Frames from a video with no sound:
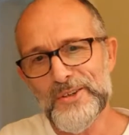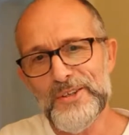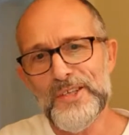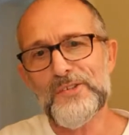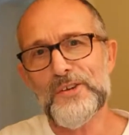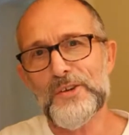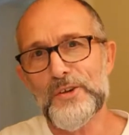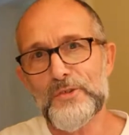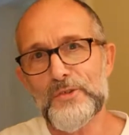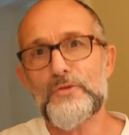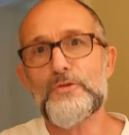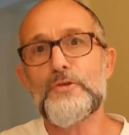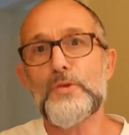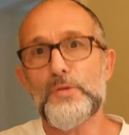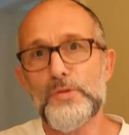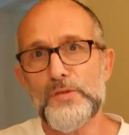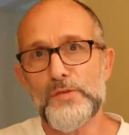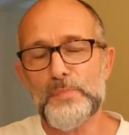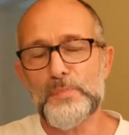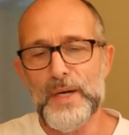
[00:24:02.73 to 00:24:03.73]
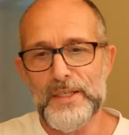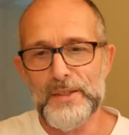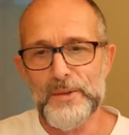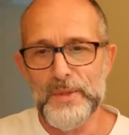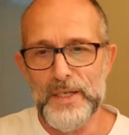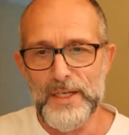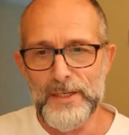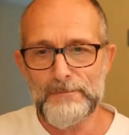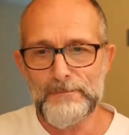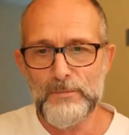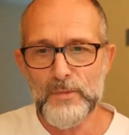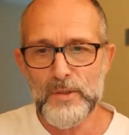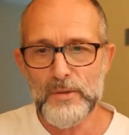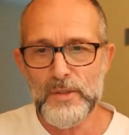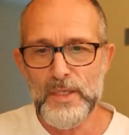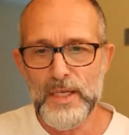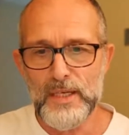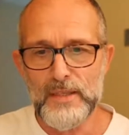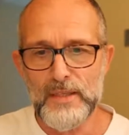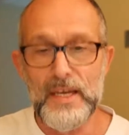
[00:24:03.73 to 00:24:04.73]
These are not truths, by the way.
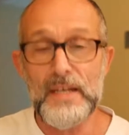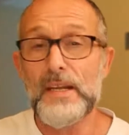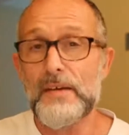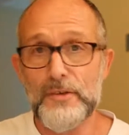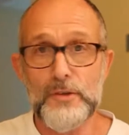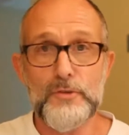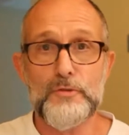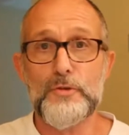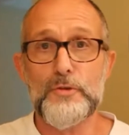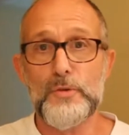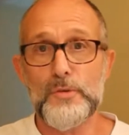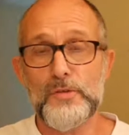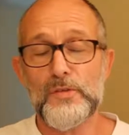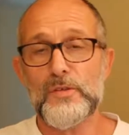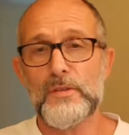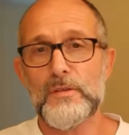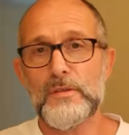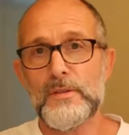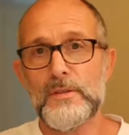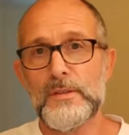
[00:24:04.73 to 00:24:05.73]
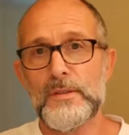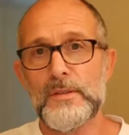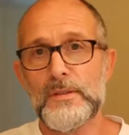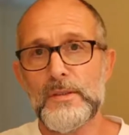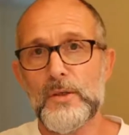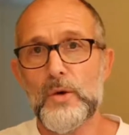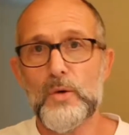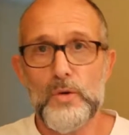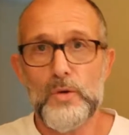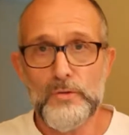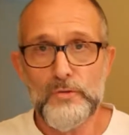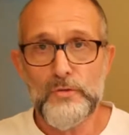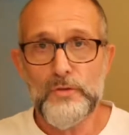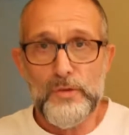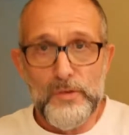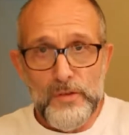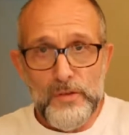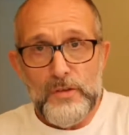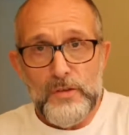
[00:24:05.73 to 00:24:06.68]
Okay, they're never truths or untruths.